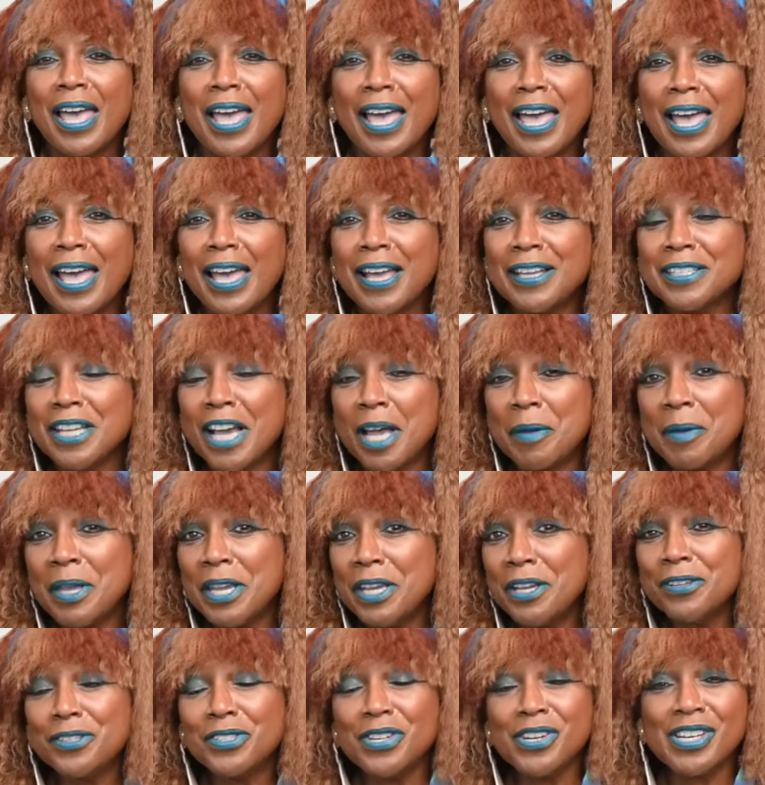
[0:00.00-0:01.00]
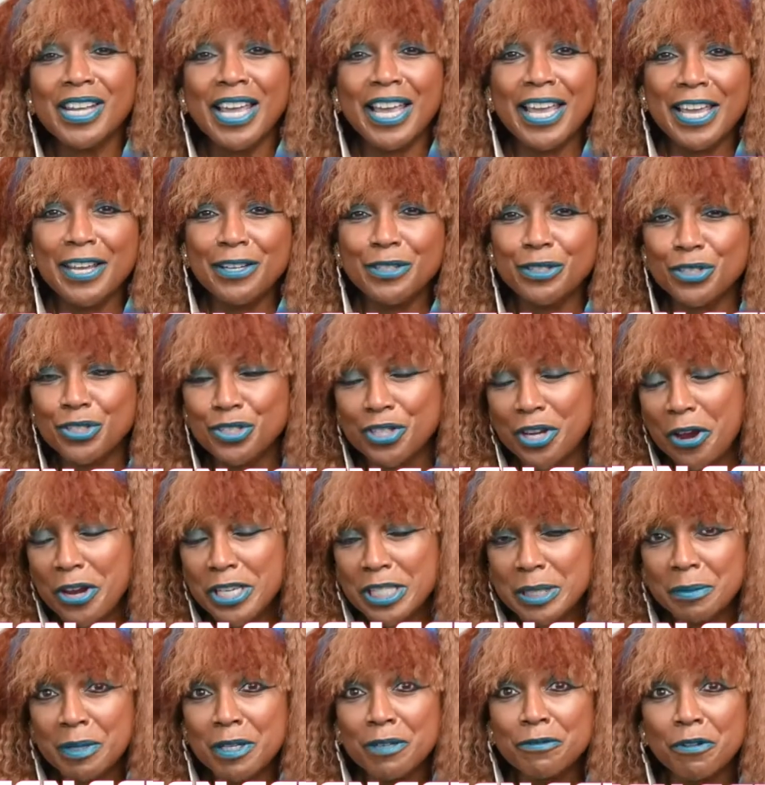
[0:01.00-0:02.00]
and I'm here today to share
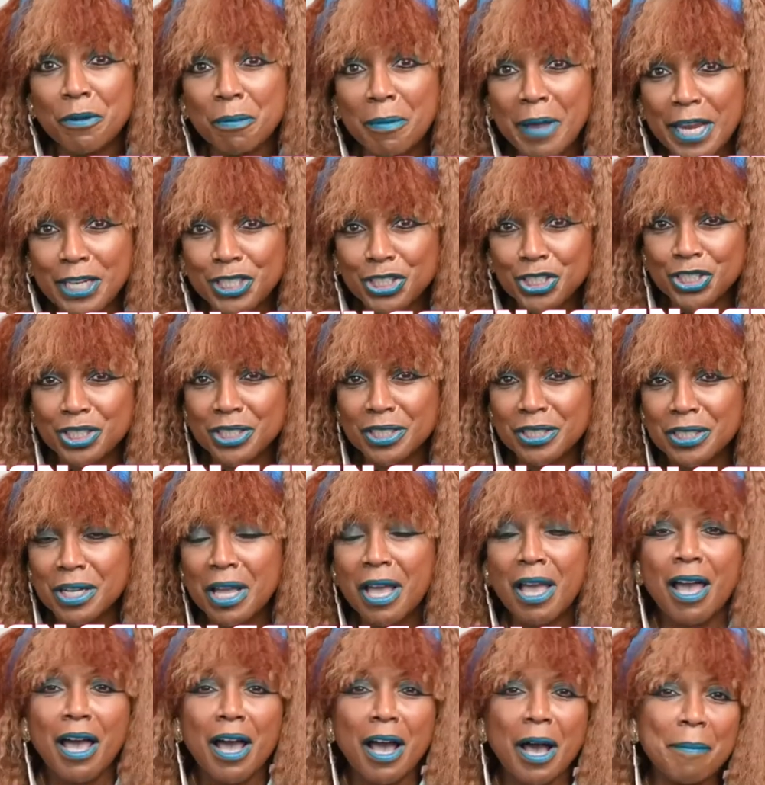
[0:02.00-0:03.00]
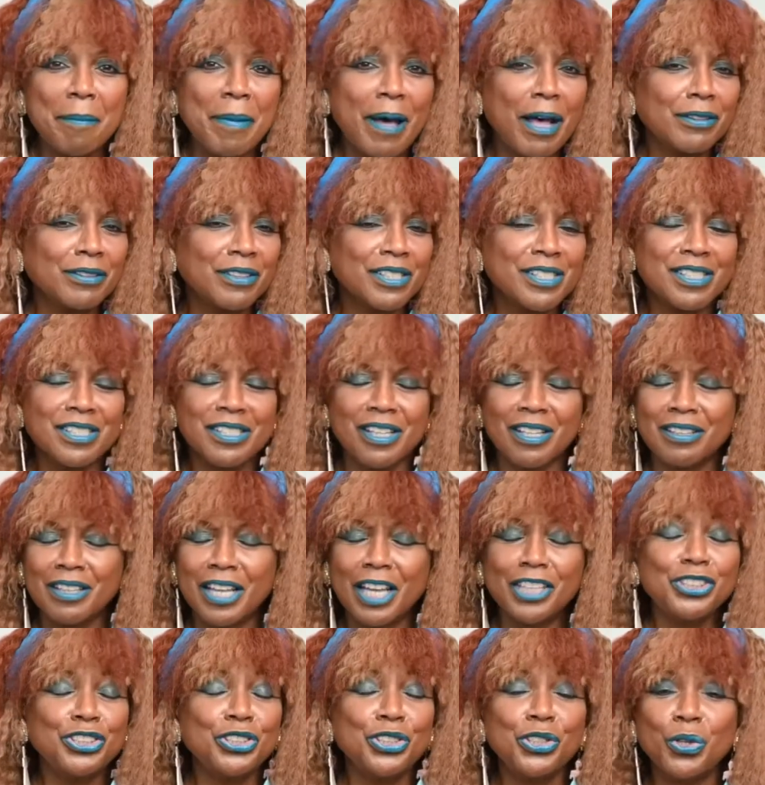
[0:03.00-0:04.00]
some information about the
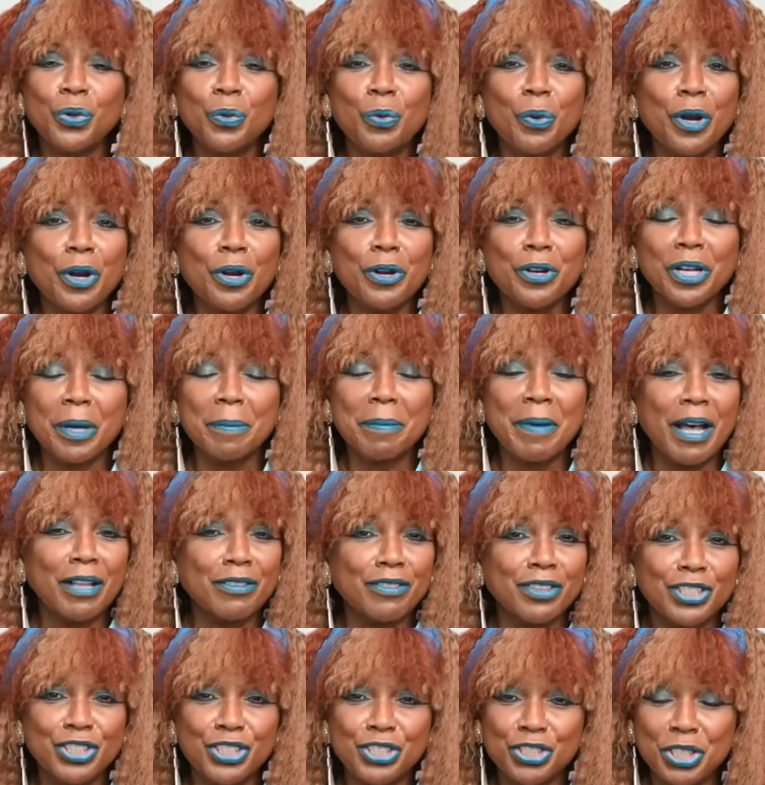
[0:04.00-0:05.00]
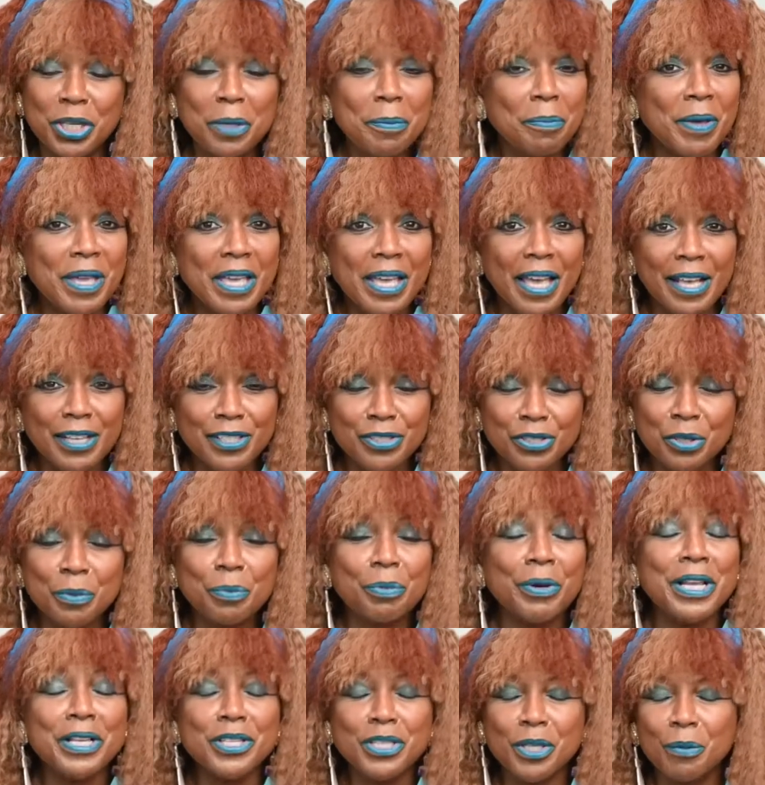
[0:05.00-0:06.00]
celestial work, about the GPS, to
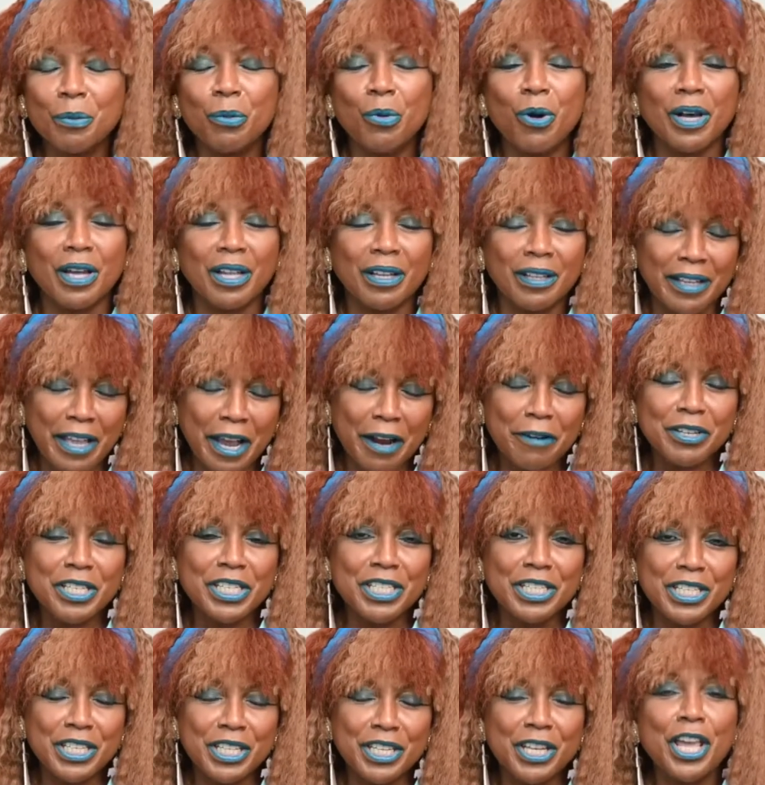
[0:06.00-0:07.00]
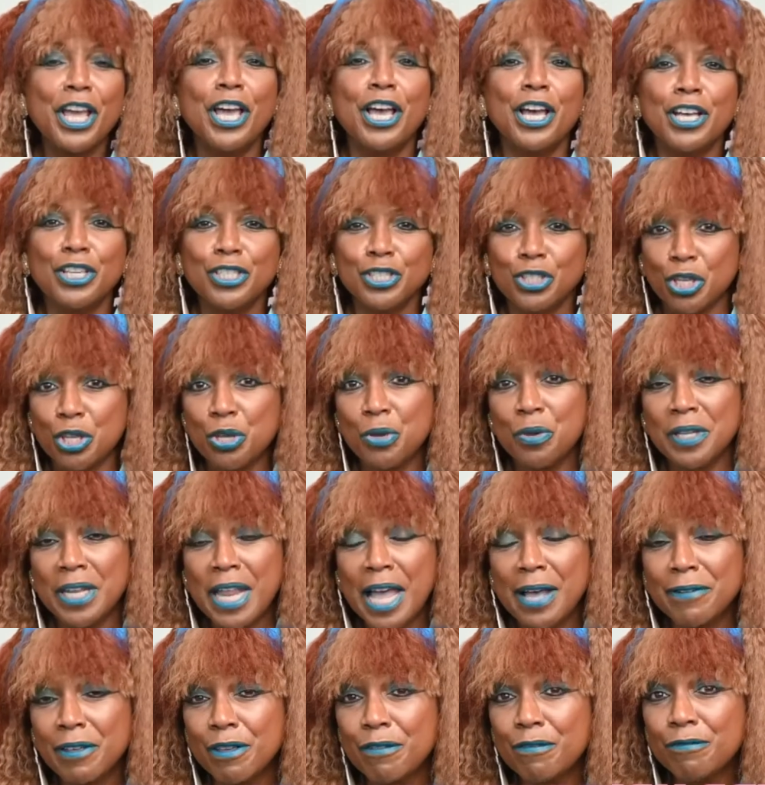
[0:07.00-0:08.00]
bring some more clarity so you can
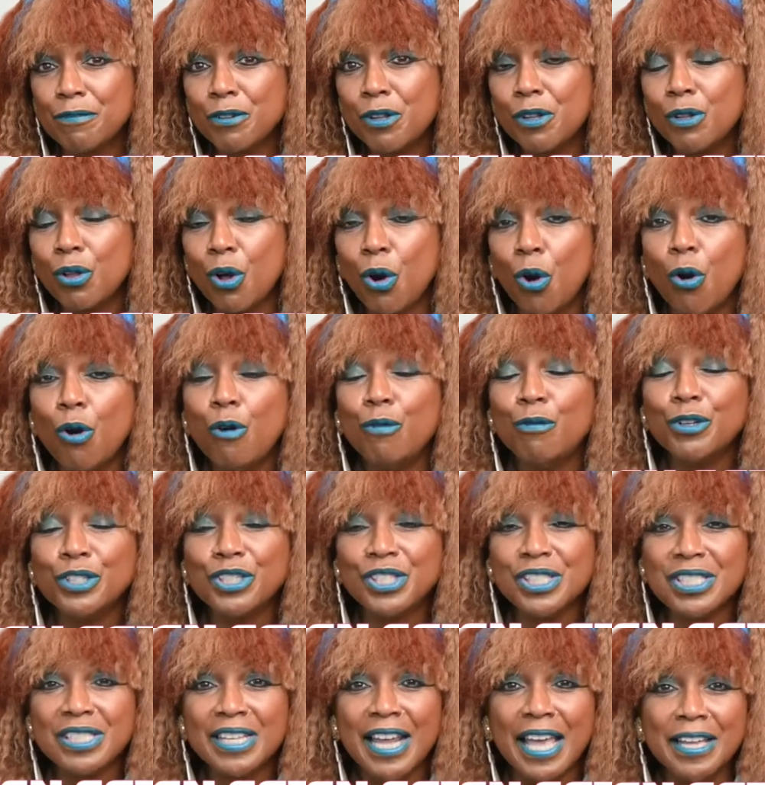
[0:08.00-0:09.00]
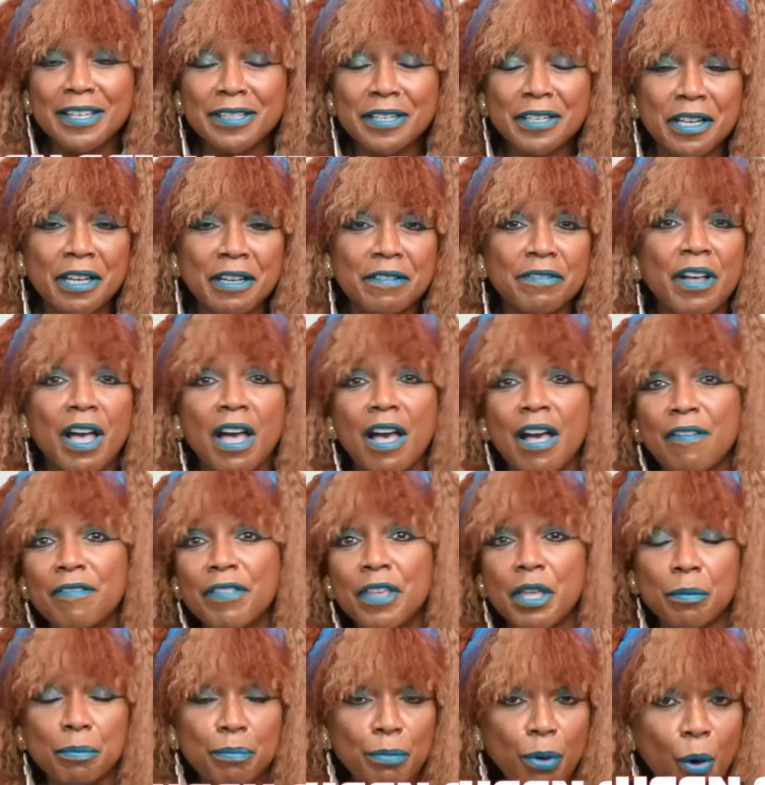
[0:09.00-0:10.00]
have a full understanding of the
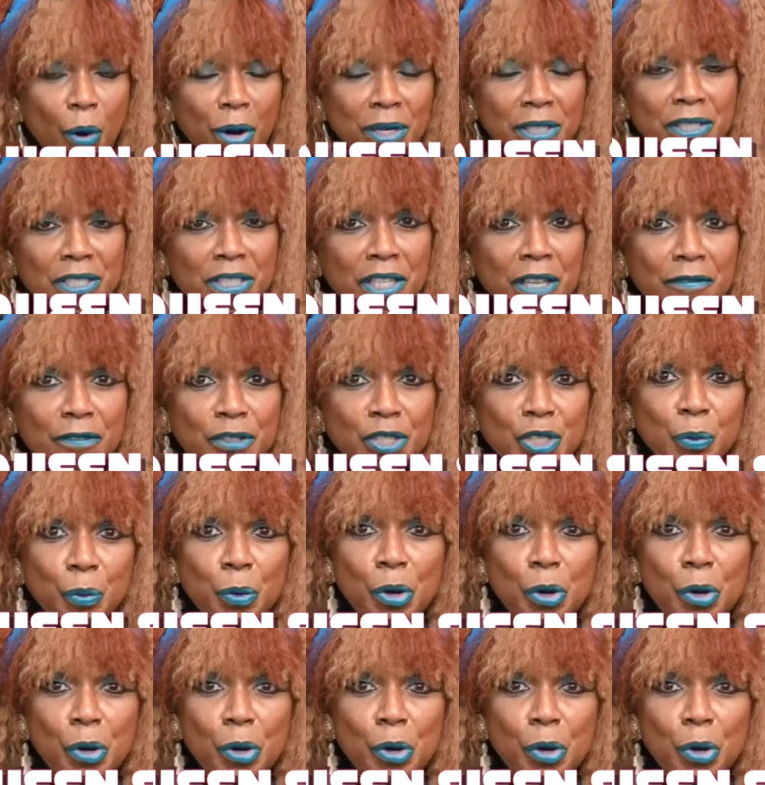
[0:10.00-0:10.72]
importance of this